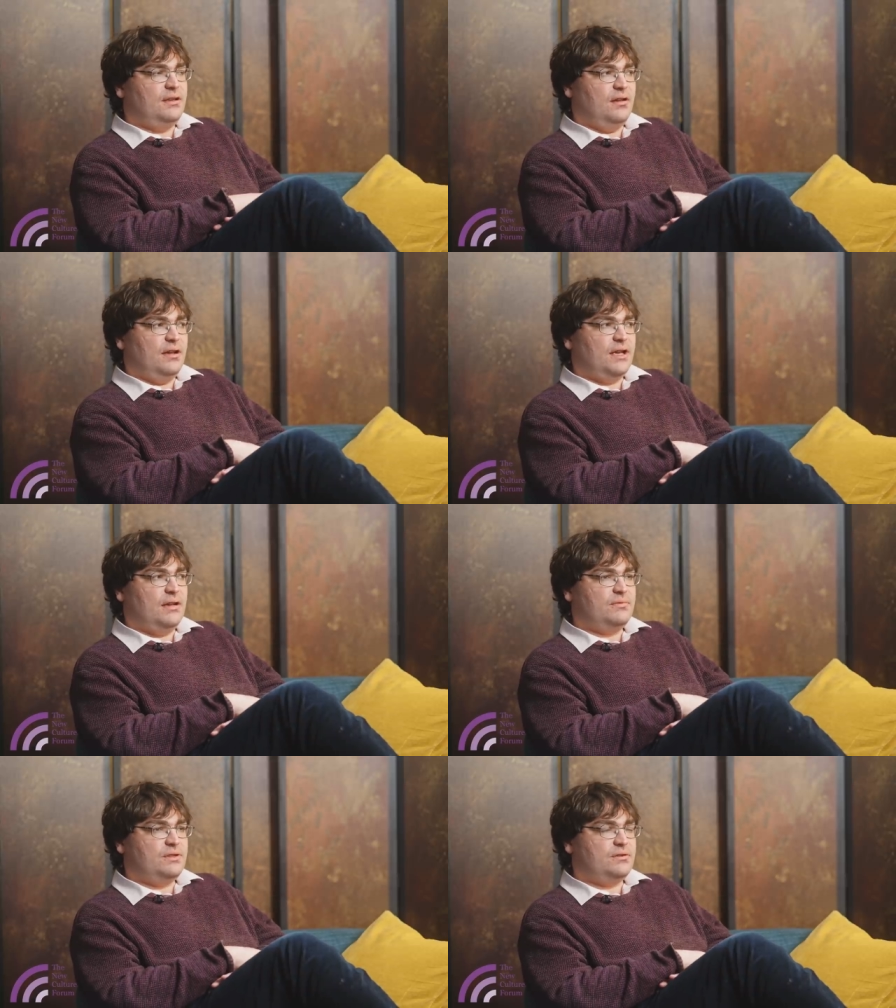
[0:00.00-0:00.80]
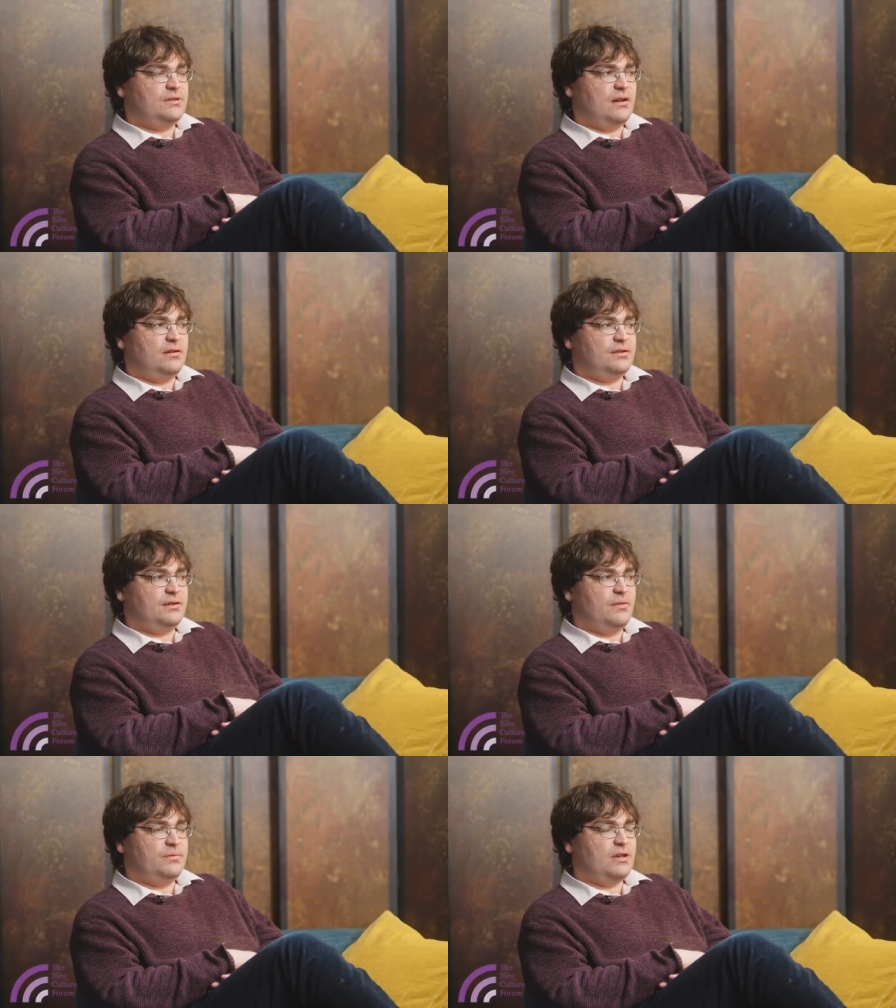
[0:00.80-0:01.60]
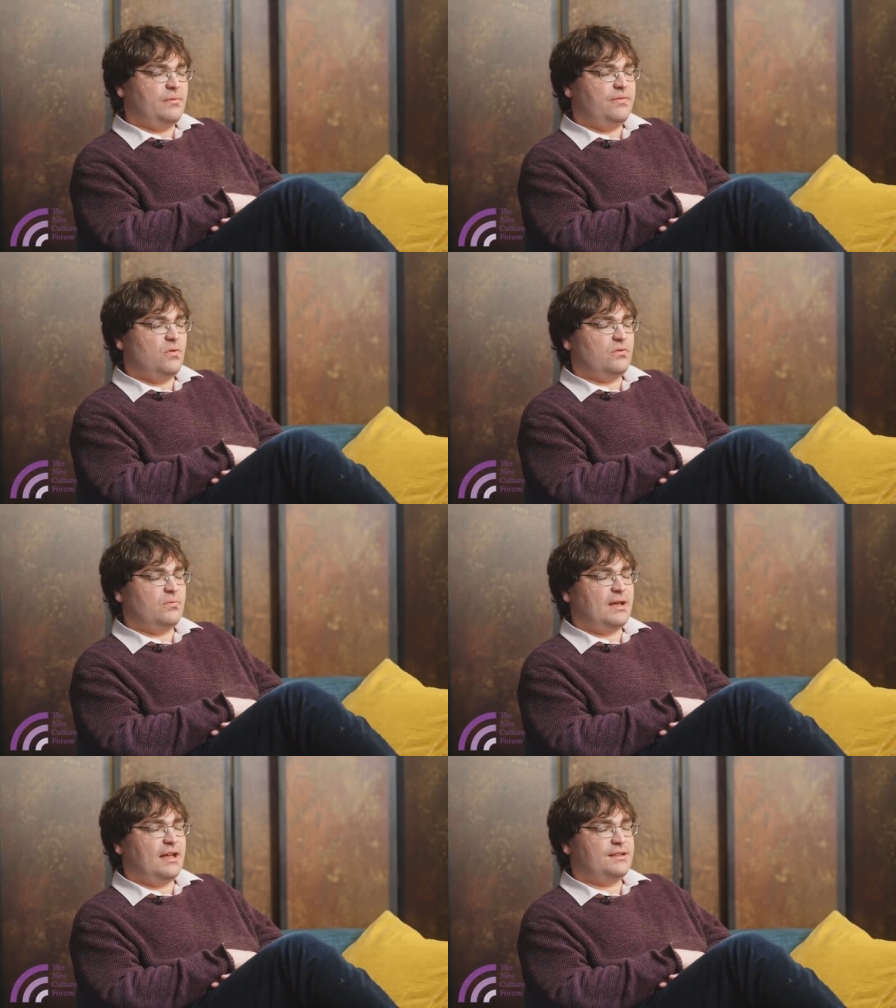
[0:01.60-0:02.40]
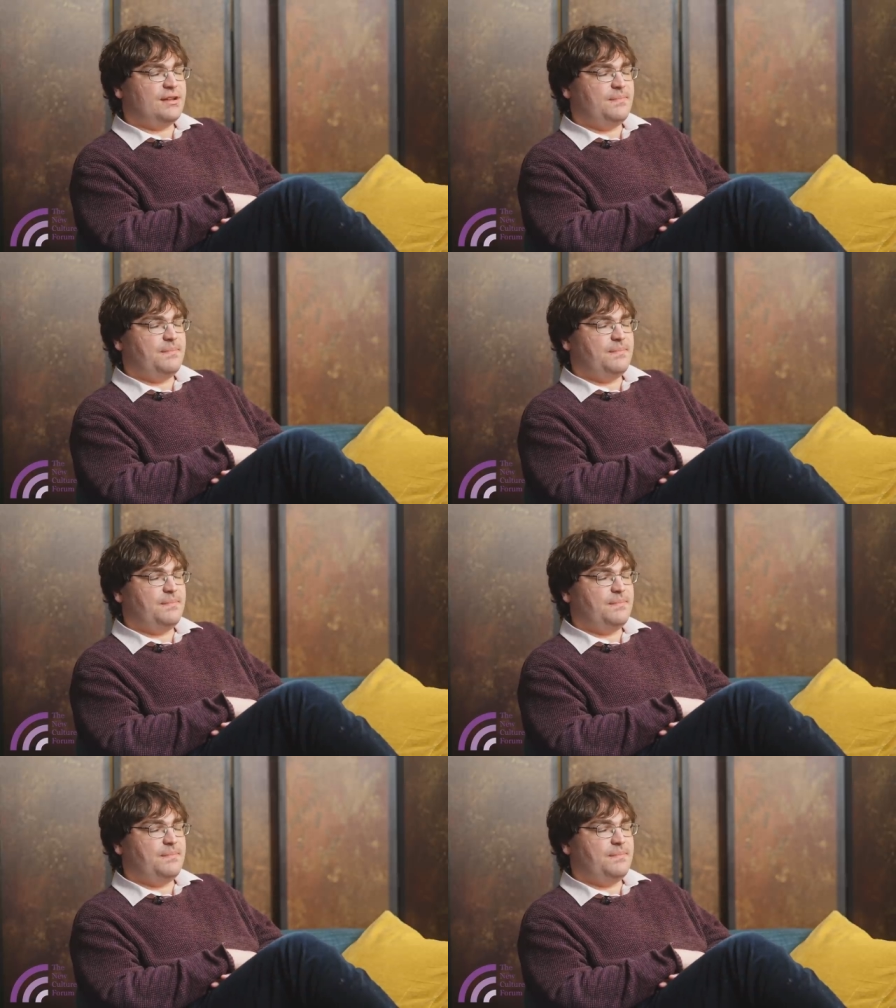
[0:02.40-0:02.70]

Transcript: I came to help set up Forum, and